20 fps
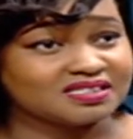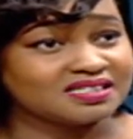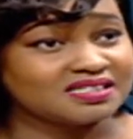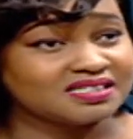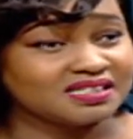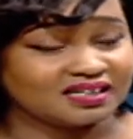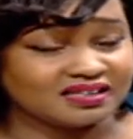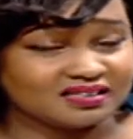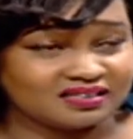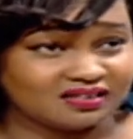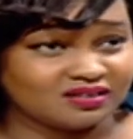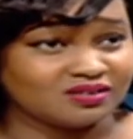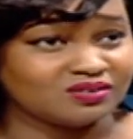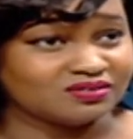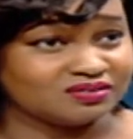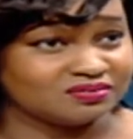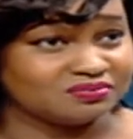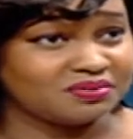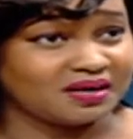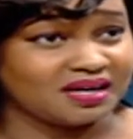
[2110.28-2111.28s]
Which is the
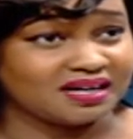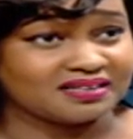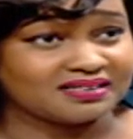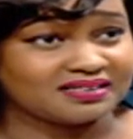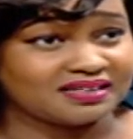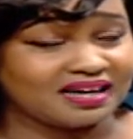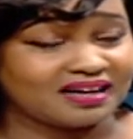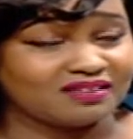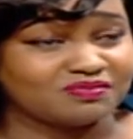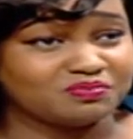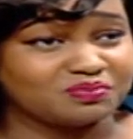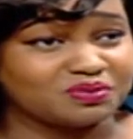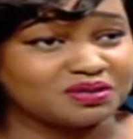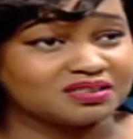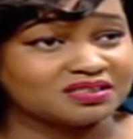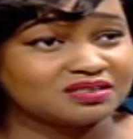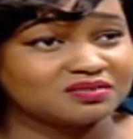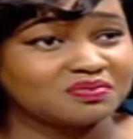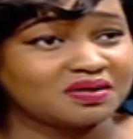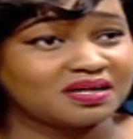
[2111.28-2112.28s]
technical part at first.
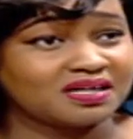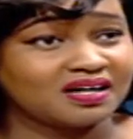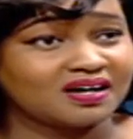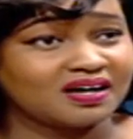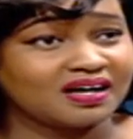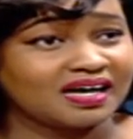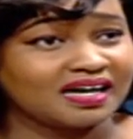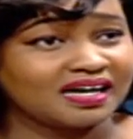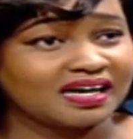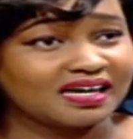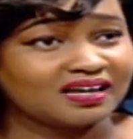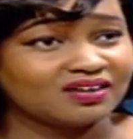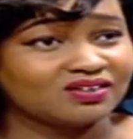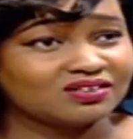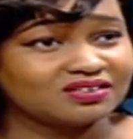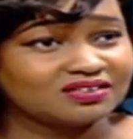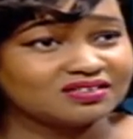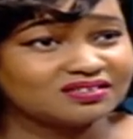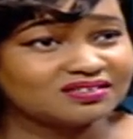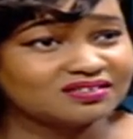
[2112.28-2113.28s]
Yeah. But now I
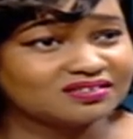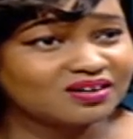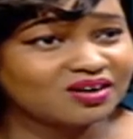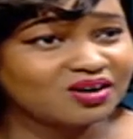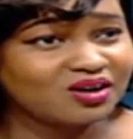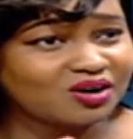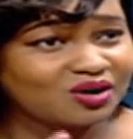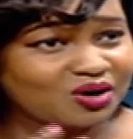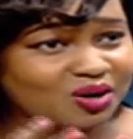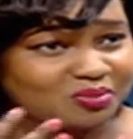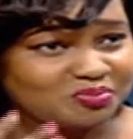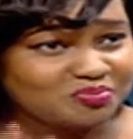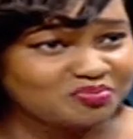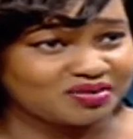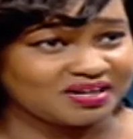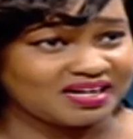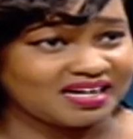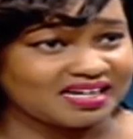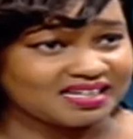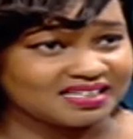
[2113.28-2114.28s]
cannot
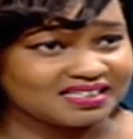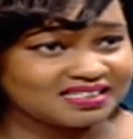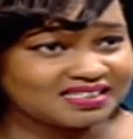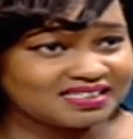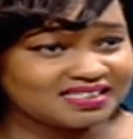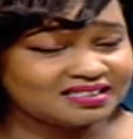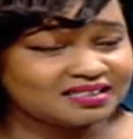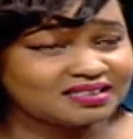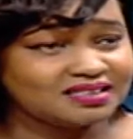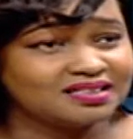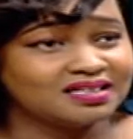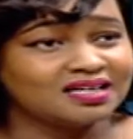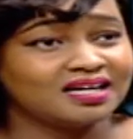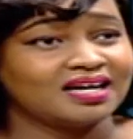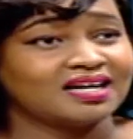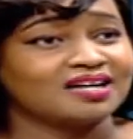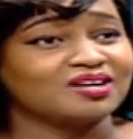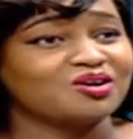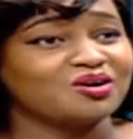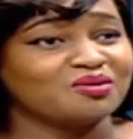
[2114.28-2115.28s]
comprehend
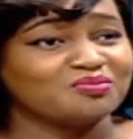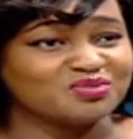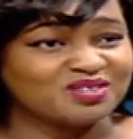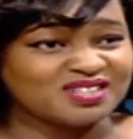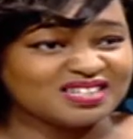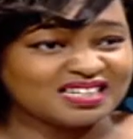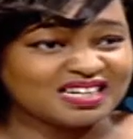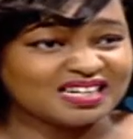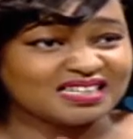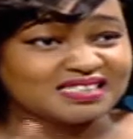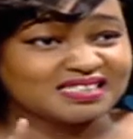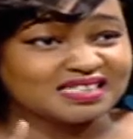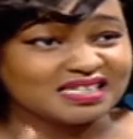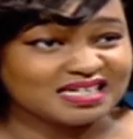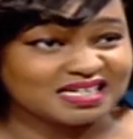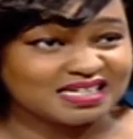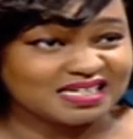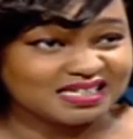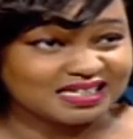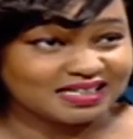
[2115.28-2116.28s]
and communicate
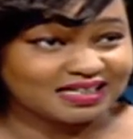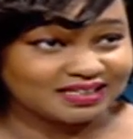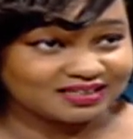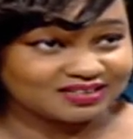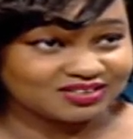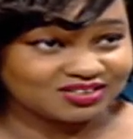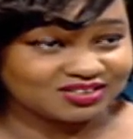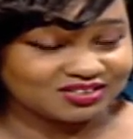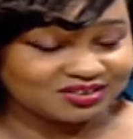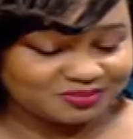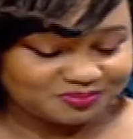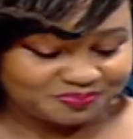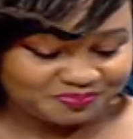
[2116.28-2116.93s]
in English.